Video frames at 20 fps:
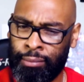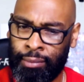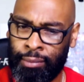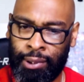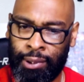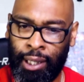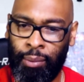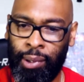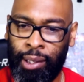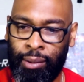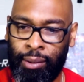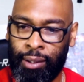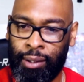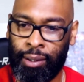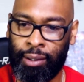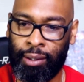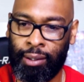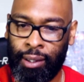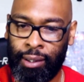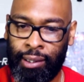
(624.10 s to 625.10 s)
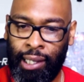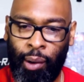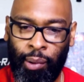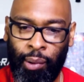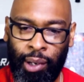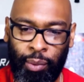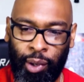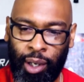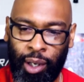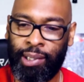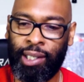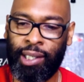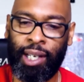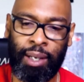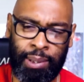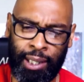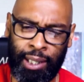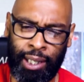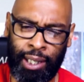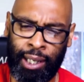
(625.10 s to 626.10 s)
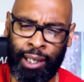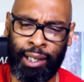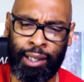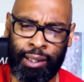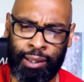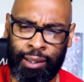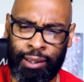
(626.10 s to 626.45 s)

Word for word: Wouldn't miss it for the world. He whooped her upstairs.